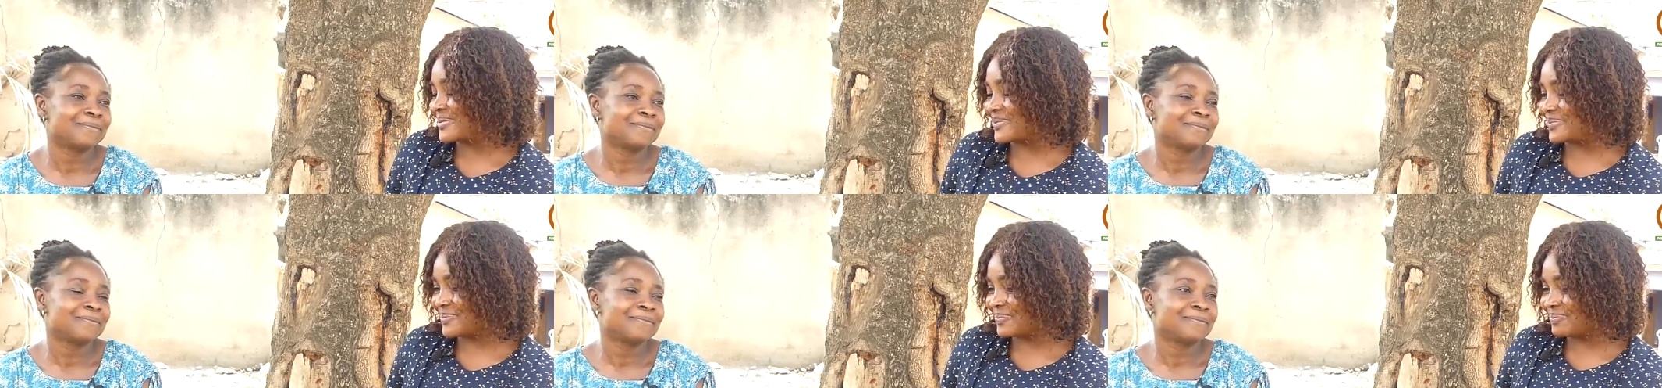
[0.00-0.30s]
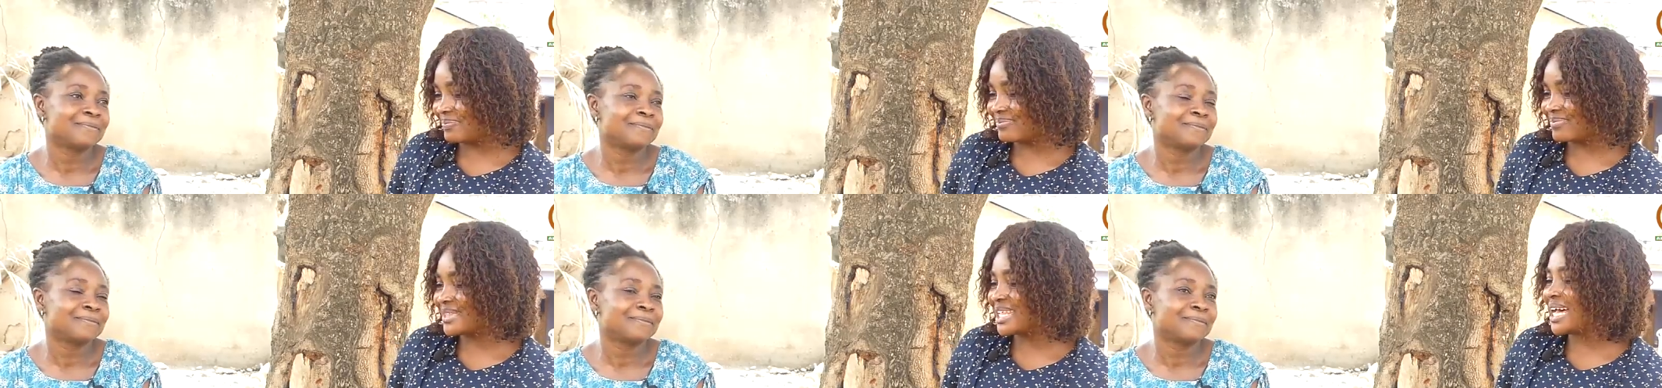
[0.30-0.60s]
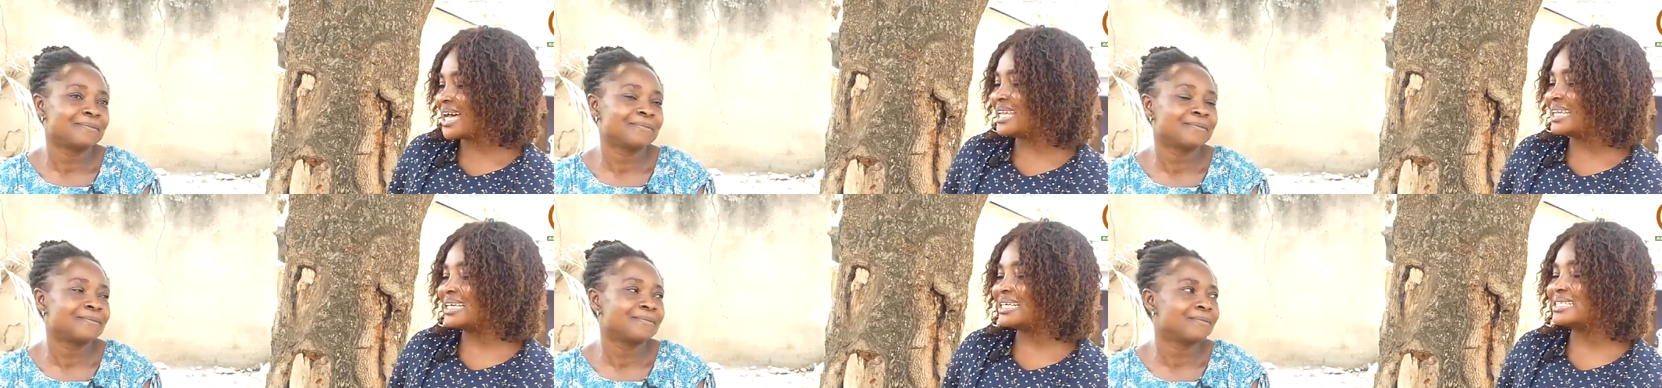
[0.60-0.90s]

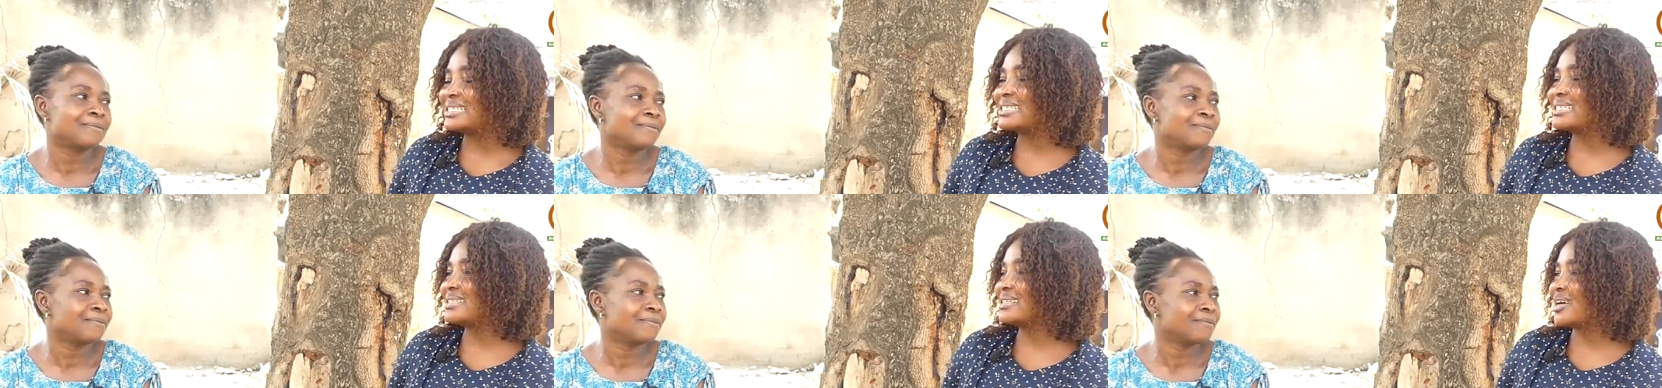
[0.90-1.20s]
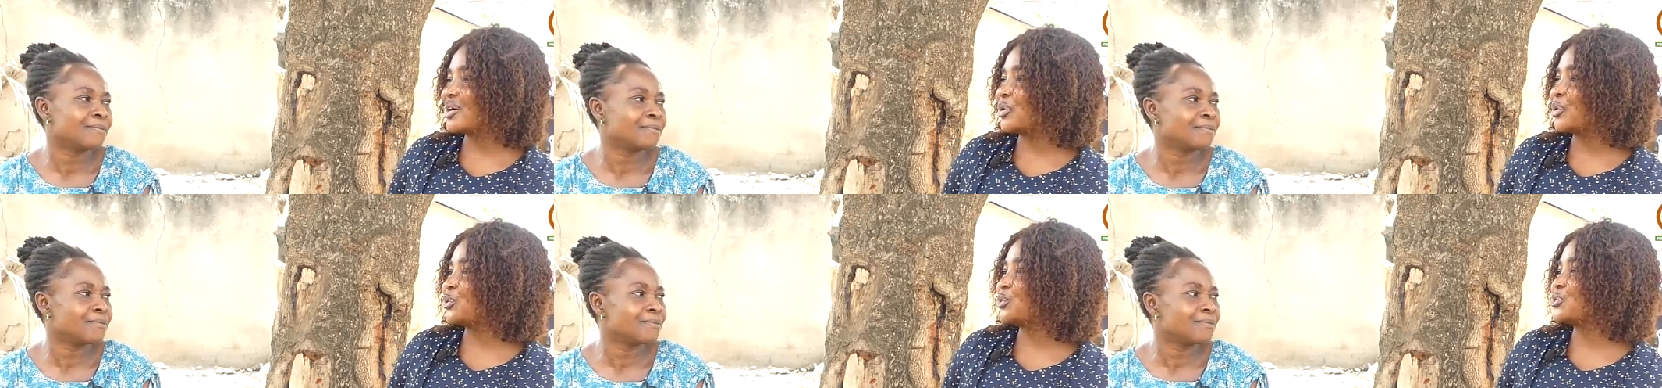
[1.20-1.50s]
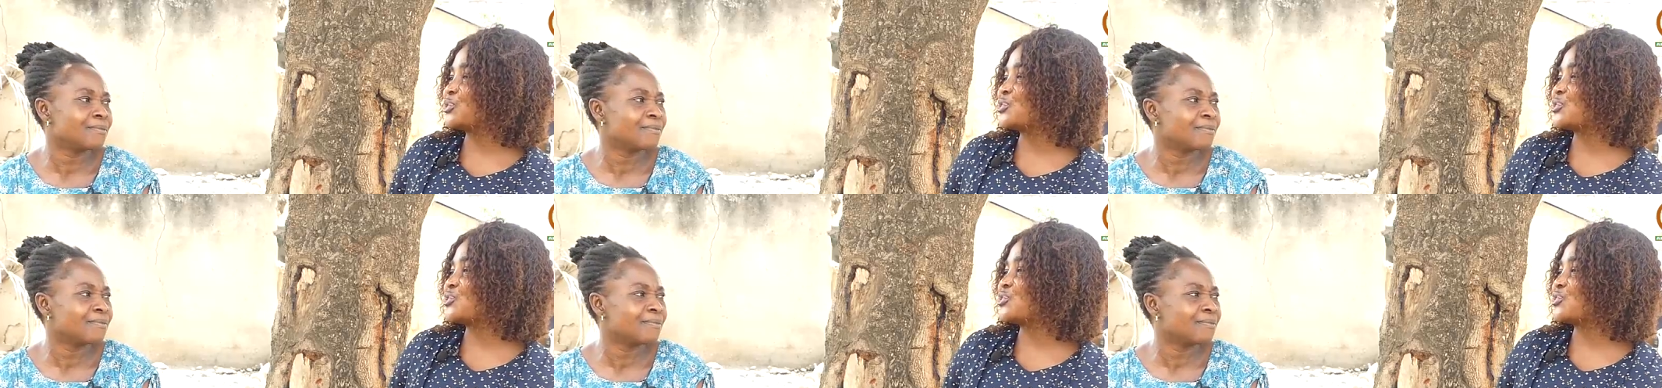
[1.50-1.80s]
Speaker 1: Now, I didn't see now,
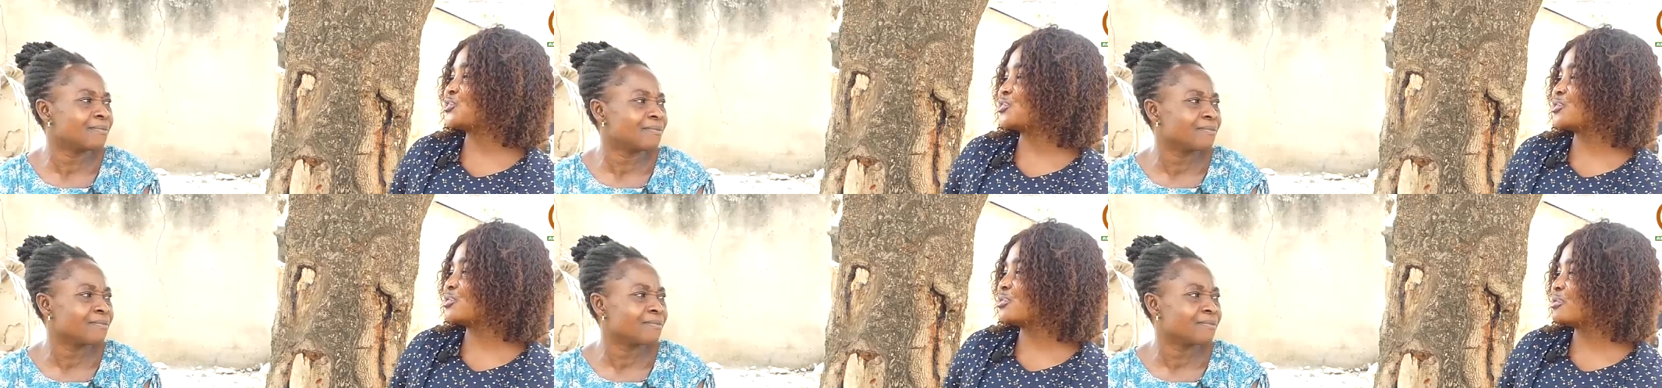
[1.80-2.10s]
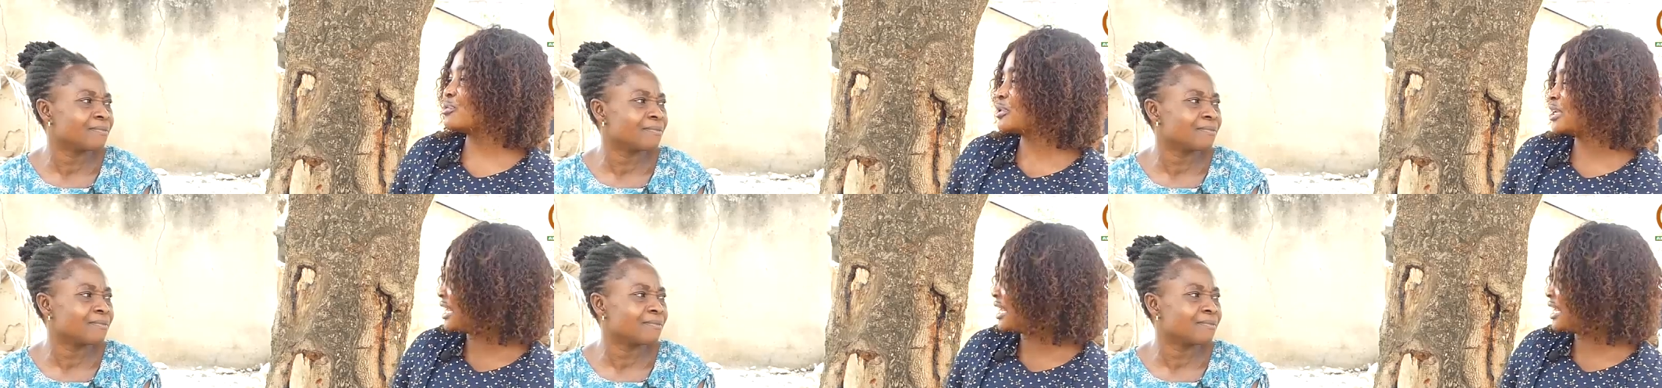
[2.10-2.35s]
no, so on